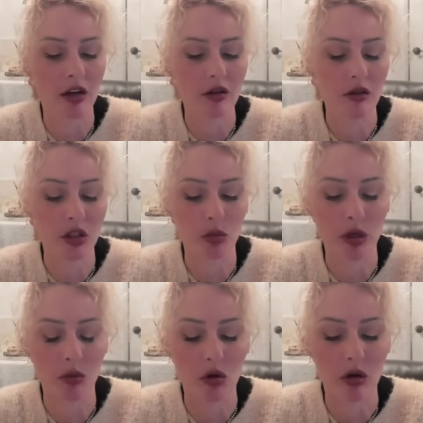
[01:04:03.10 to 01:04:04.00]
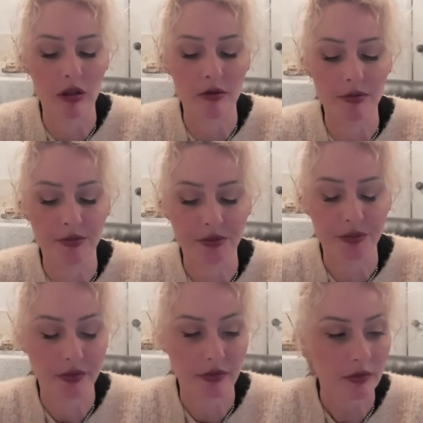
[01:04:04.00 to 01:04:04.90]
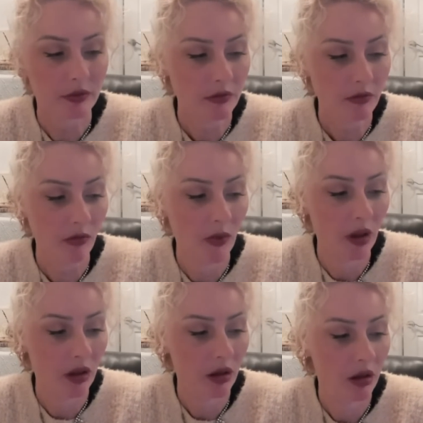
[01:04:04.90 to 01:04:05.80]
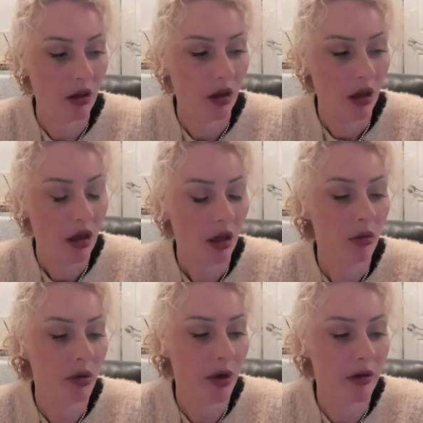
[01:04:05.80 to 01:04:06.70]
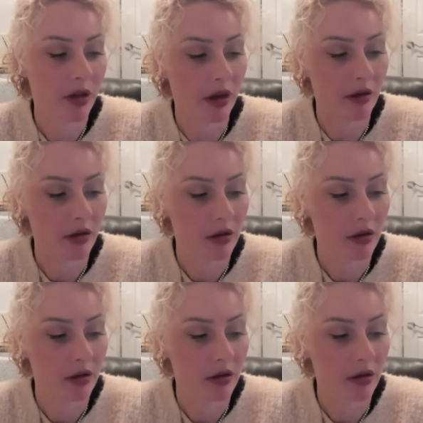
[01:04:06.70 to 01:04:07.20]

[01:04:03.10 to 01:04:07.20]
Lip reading: new Supreme Court. It'll be one or the other.